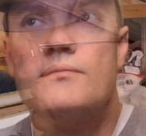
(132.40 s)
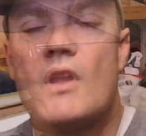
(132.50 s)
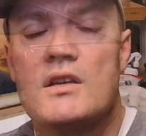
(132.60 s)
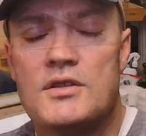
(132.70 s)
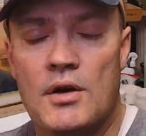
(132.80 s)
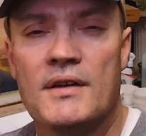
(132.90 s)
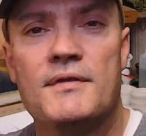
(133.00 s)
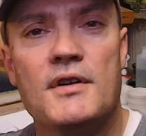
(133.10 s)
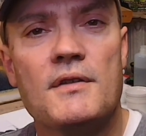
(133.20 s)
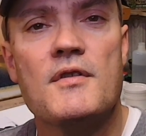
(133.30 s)
So
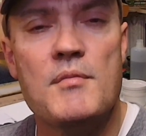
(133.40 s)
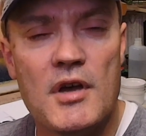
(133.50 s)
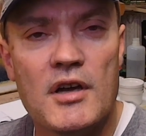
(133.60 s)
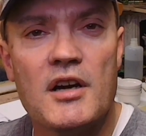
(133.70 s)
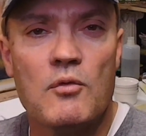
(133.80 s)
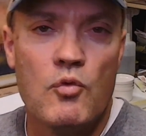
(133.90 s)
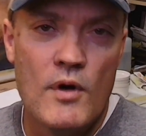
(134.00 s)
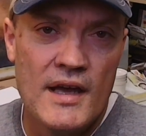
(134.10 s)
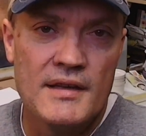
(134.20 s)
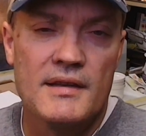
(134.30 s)
if you're familiar
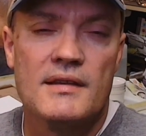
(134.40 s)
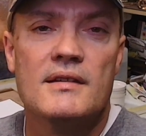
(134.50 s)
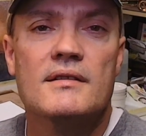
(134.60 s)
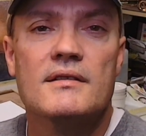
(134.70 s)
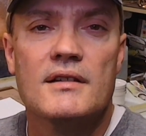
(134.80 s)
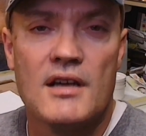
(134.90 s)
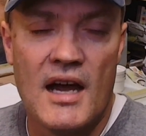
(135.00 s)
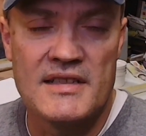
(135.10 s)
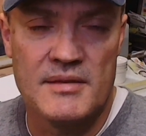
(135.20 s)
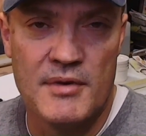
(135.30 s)
with
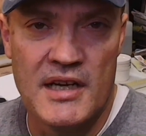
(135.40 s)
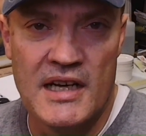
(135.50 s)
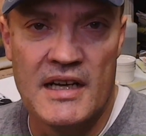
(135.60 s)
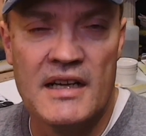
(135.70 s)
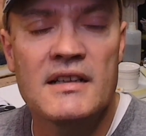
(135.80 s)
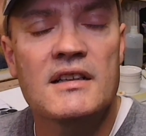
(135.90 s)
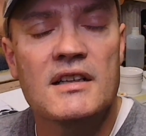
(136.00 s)
Casa Bonita,